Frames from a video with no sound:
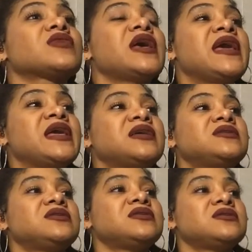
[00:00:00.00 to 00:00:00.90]

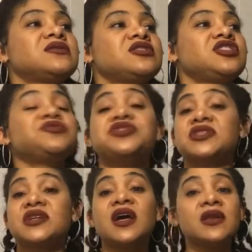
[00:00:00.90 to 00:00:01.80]
And she was
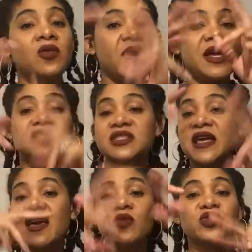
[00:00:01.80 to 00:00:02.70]
just cutting away, just
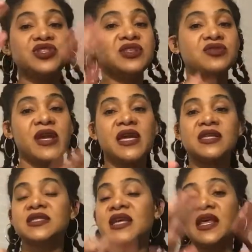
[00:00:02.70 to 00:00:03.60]
like Edward
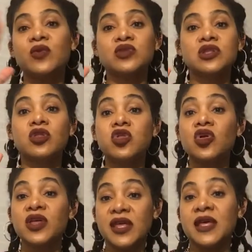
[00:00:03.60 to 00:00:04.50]
Scissorhands, and it was
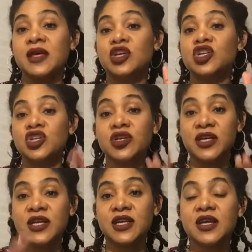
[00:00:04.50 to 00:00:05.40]
looking
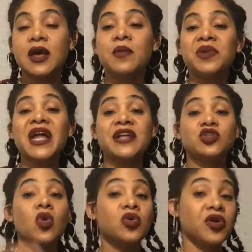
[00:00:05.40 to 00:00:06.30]
good, but I had
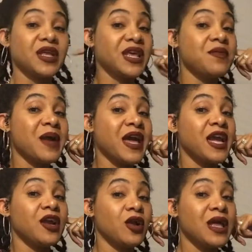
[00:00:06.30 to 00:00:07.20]
told her to keep my
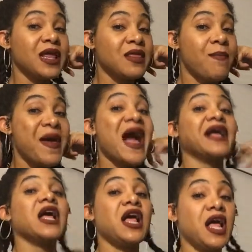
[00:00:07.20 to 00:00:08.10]
hair in the
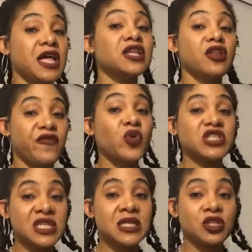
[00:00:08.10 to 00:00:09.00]
back
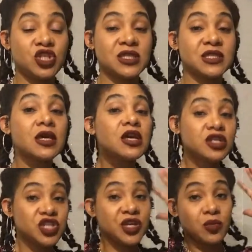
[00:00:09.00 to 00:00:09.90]
14 inches.
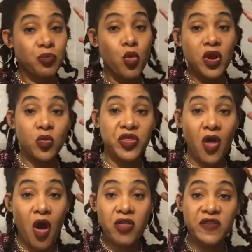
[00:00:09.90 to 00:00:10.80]
She could work with
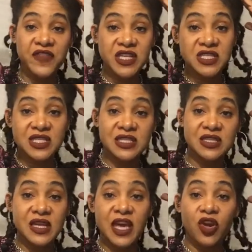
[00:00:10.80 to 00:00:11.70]
all of this
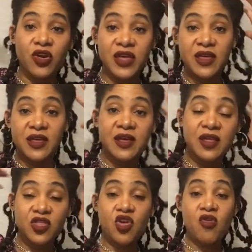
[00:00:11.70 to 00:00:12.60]
area,
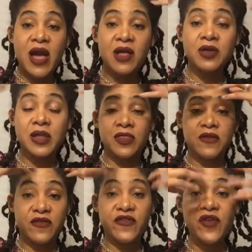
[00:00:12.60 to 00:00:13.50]
the crown and
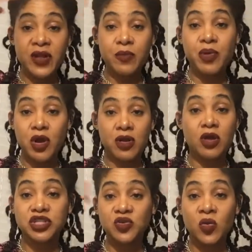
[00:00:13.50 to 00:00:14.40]
the front part,
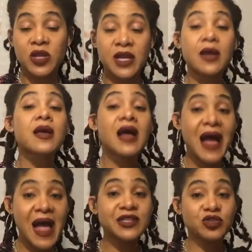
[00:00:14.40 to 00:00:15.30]
all she wanted.
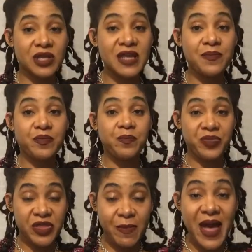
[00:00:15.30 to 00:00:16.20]
I asked her to keep
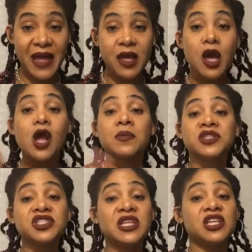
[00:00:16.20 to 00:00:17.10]
the back, but
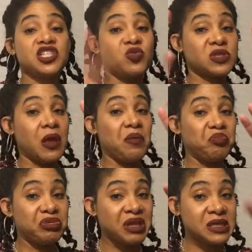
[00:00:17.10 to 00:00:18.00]
she said that she was
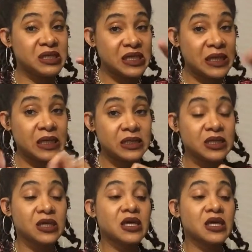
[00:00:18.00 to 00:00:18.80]
blending it.